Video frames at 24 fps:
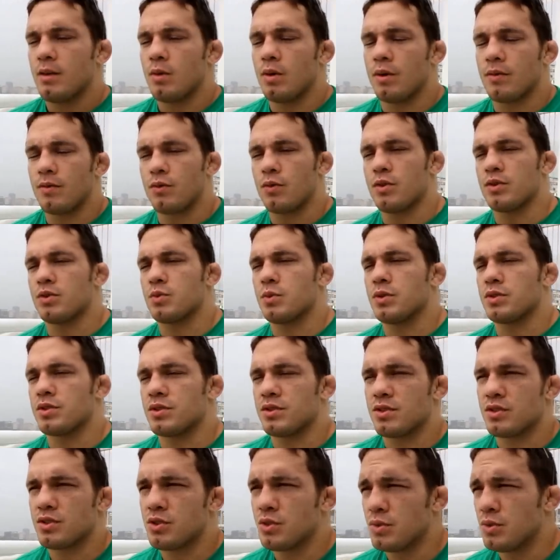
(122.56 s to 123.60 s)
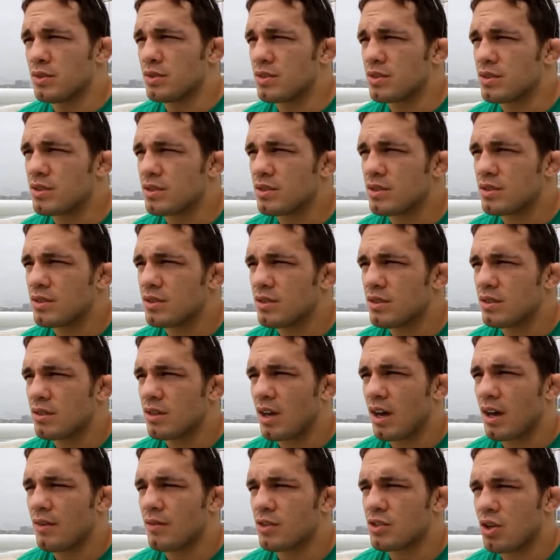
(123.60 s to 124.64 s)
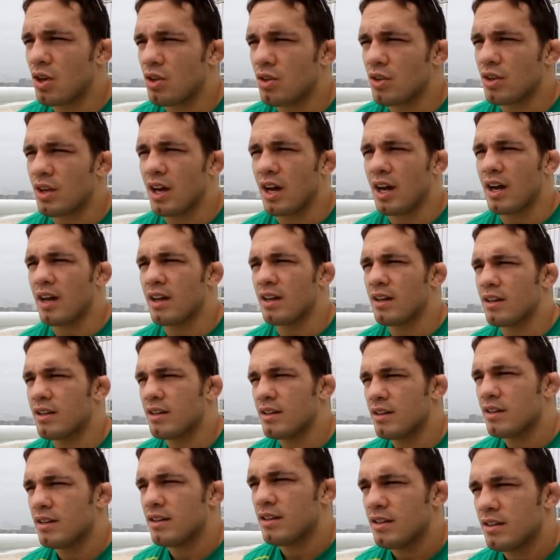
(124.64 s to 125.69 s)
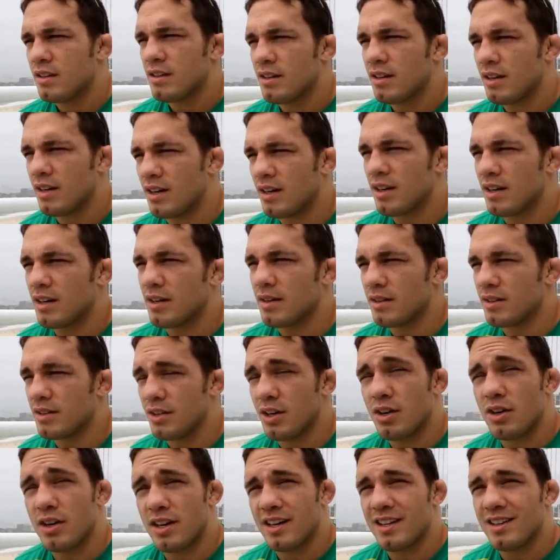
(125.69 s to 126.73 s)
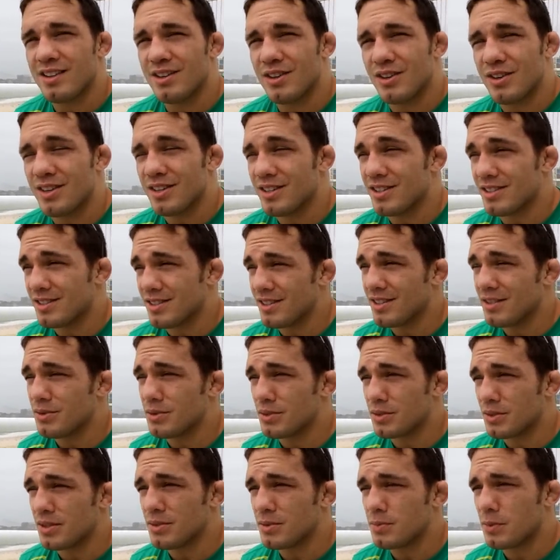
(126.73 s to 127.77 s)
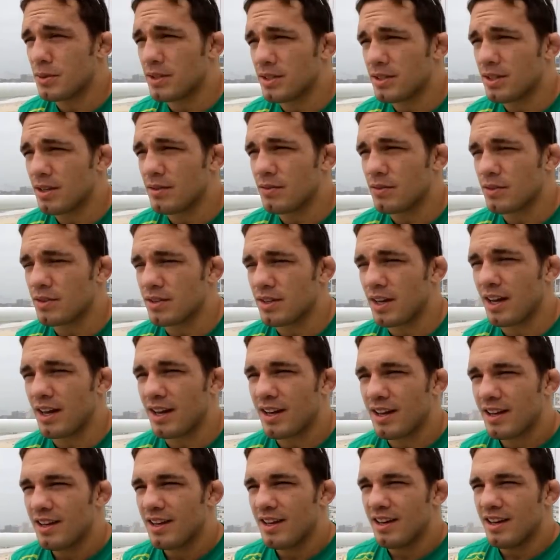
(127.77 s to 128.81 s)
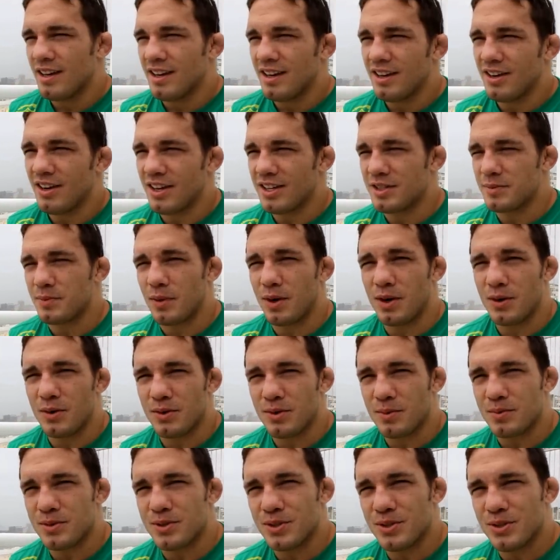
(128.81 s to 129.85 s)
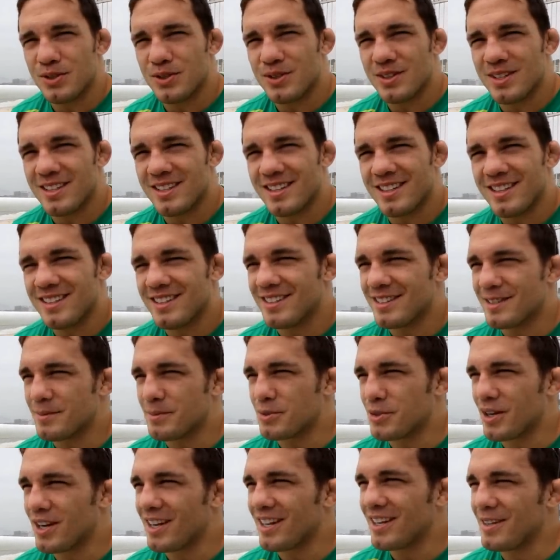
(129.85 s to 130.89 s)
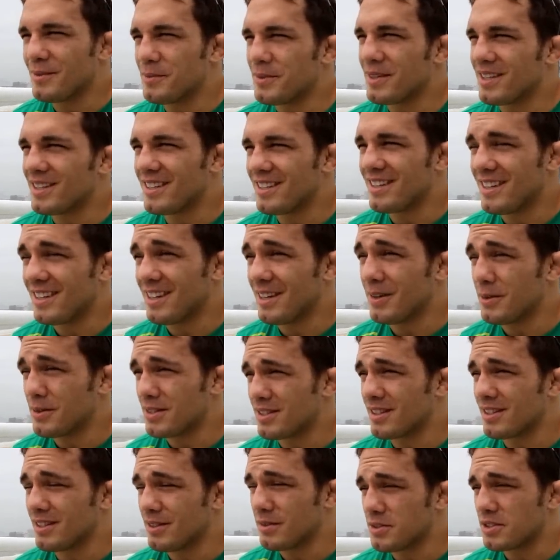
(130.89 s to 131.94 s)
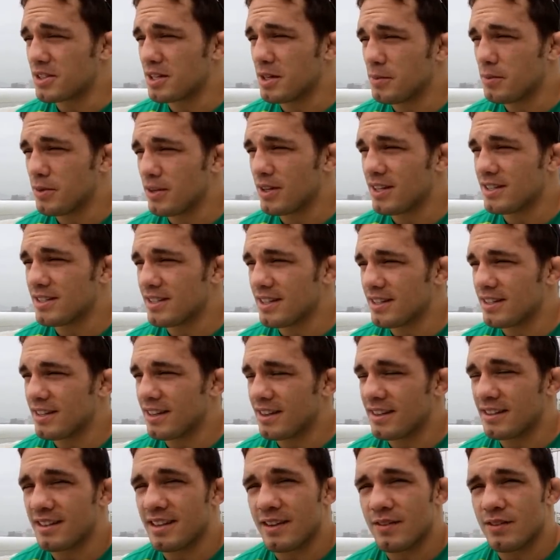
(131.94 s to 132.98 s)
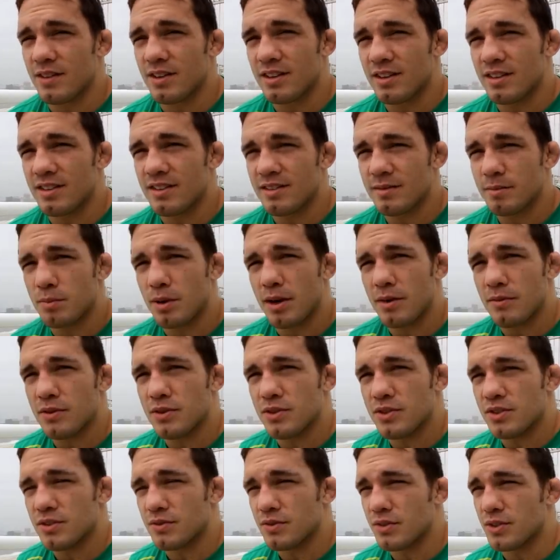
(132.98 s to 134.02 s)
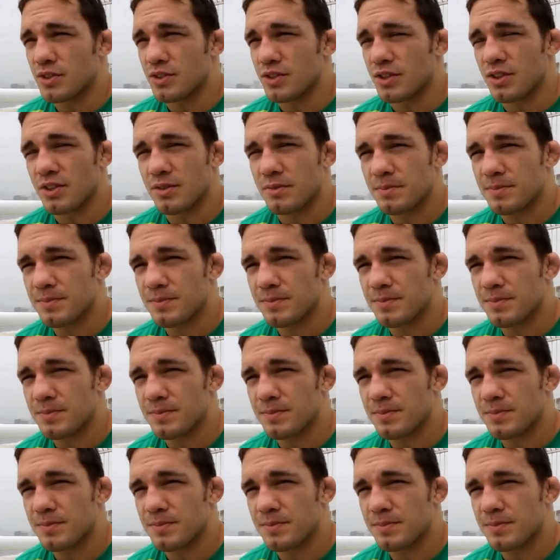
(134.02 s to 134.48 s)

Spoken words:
of Chris Wilson's students, kind of a taller guy. Young kid though, he's pretty tough, because I sparred with him too and did some training, but there's a couple guys that I think have a bright future for sure.